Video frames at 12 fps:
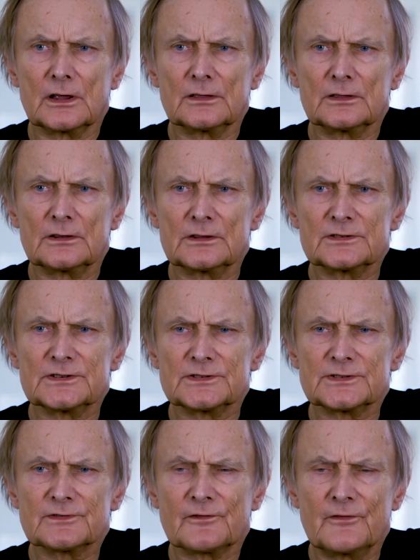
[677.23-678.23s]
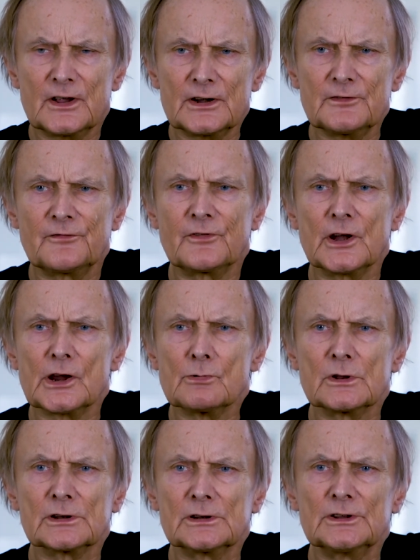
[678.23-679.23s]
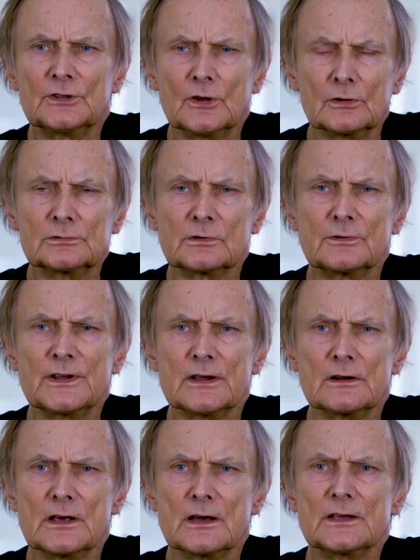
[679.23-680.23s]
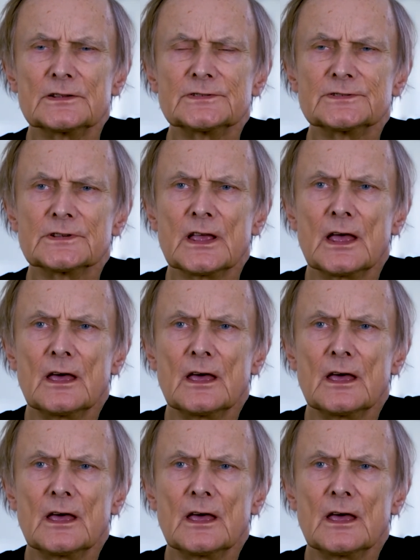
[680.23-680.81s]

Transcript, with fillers: and this is very frequently not realized,